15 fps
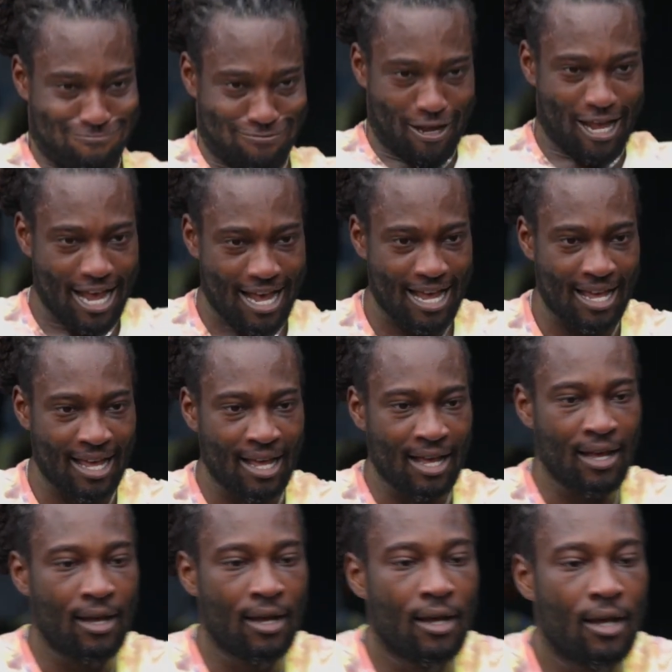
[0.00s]
from
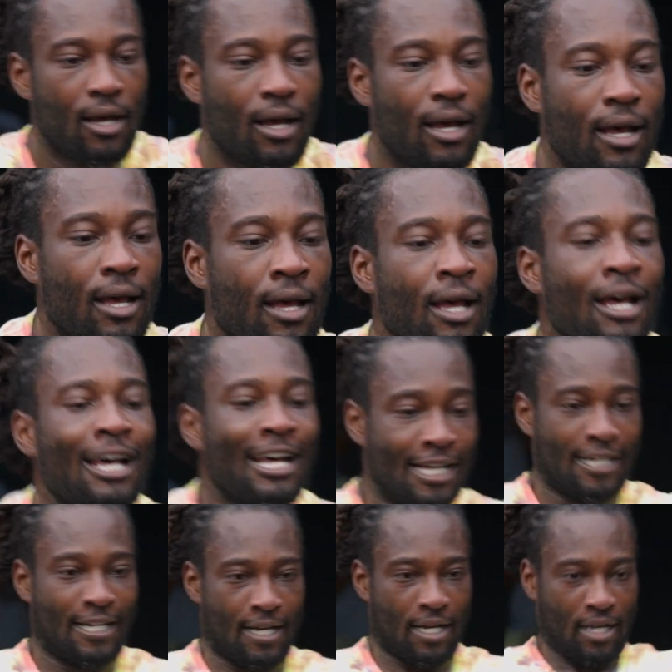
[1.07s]
$699
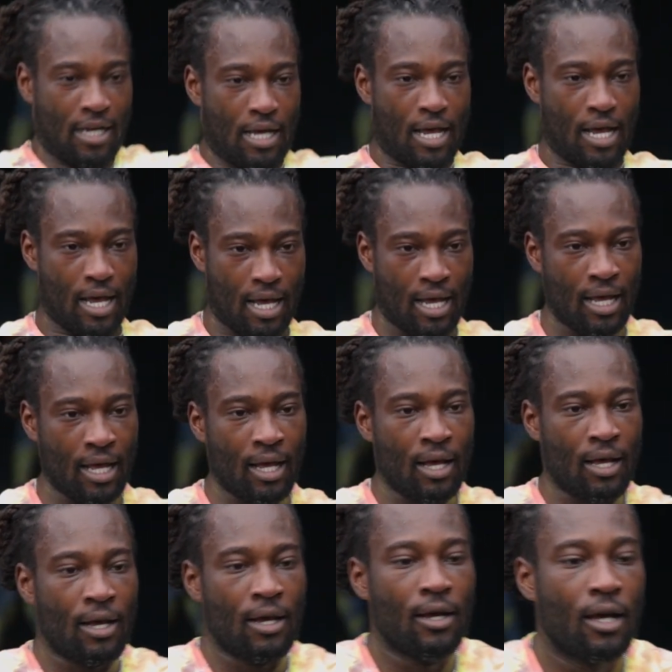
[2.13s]
to anywhere
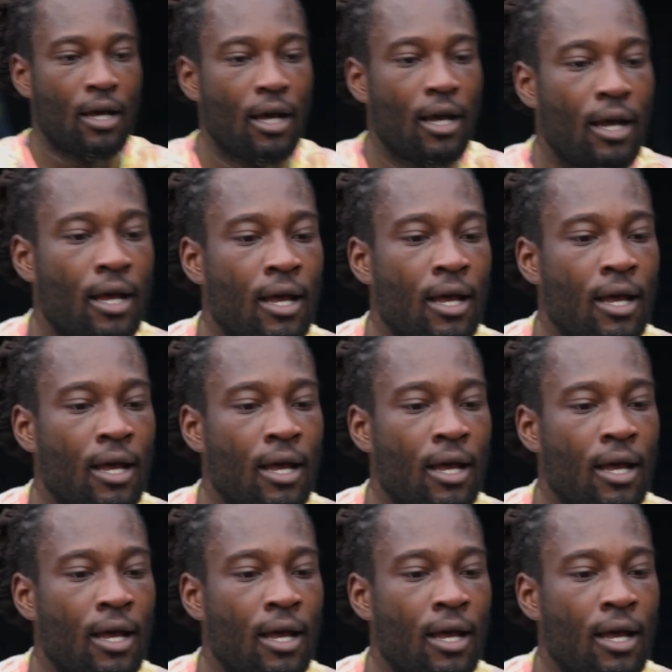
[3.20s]
just north of